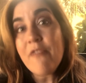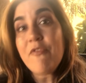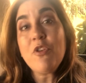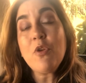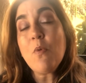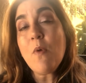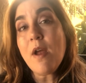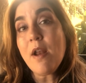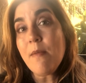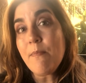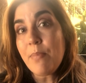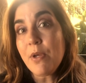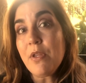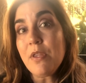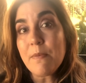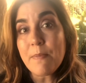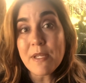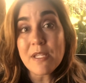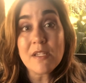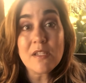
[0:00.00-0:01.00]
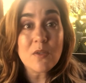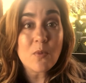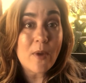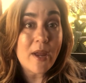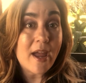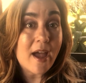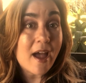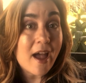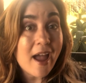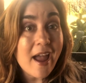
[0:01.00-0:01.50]
If you want to build a business the
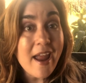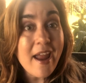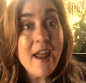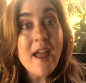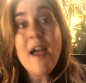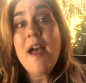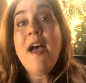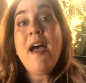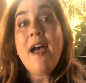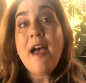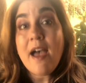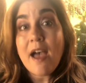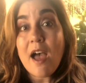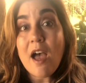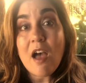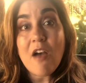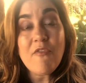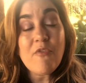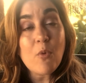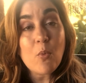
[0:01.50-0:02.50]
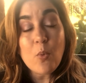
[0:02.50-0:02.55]
way I have,